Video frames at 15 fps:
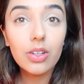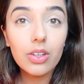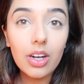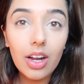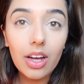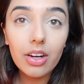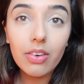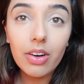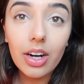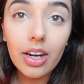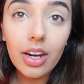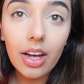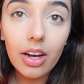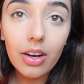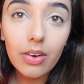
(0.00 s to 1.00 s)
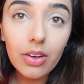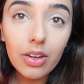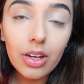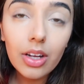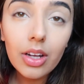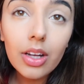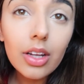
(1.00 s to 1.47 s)
look like right now.
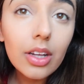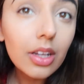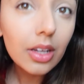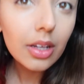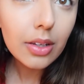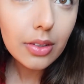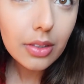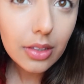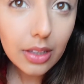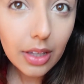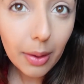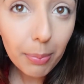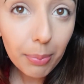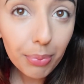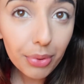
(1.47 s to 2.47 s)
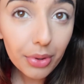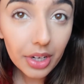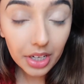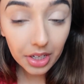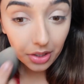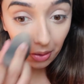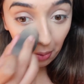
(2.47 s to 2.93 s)
They're
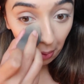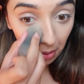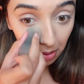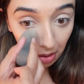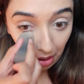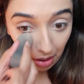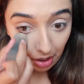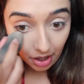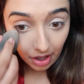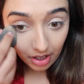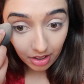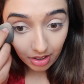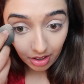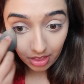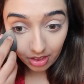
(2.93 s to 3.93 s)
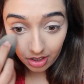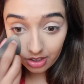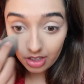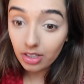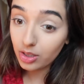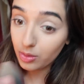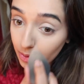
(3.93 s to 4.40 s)
pretty good. And I think
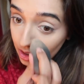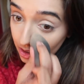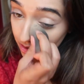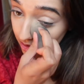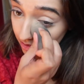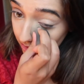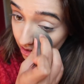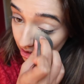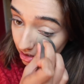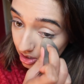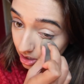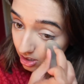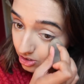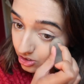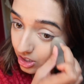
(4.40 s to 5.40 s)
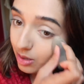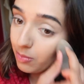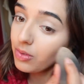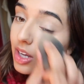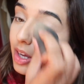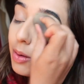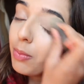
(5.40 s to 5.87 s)
that's because of the Tarte
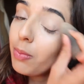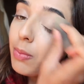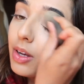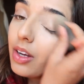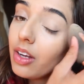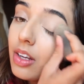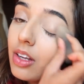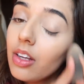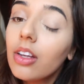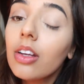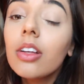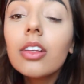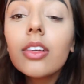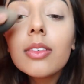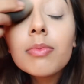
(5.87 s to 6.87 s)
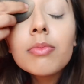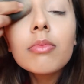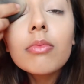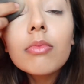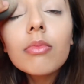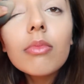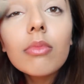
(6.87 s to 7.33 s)
Shape Tape, but
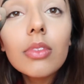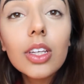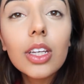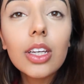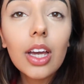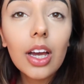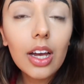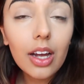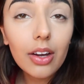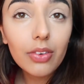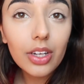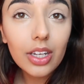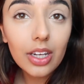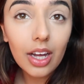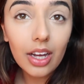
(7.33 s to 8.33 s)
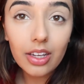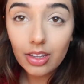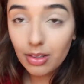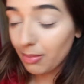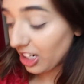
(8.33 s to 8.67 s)
yeah, I really like the